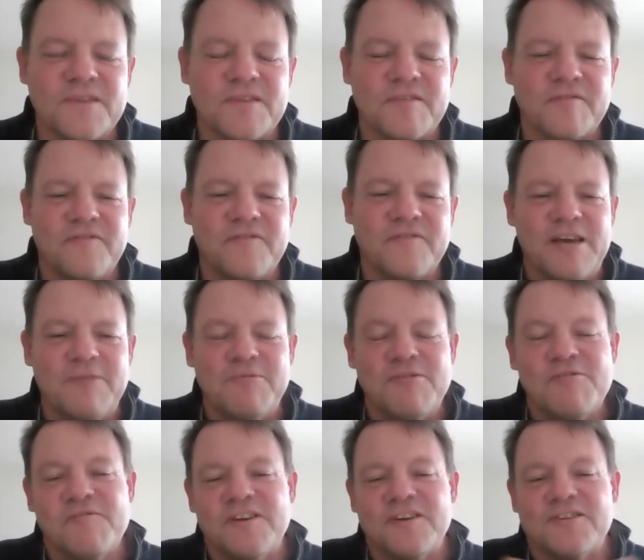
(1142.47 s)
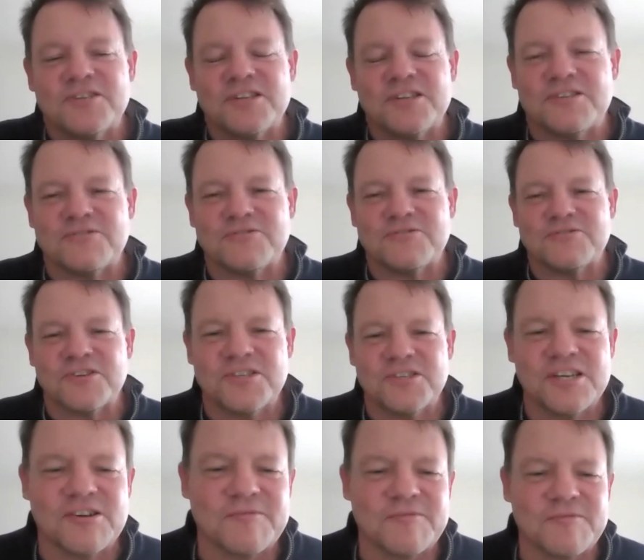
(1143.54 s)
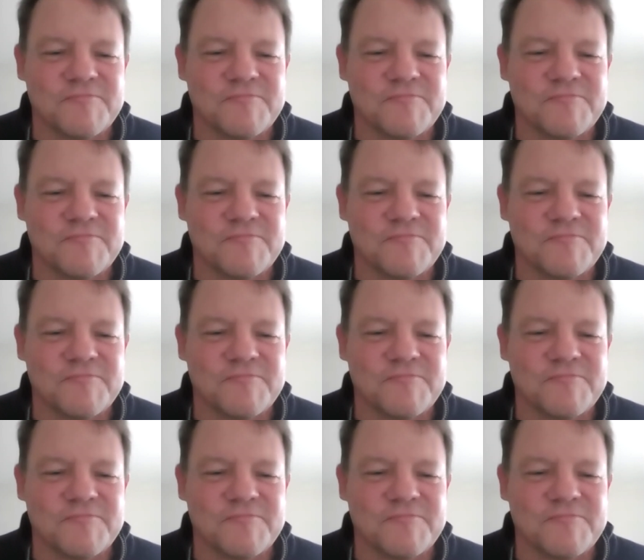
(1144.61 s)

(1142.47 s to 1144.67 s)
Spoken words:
the family reveals that there's a secret,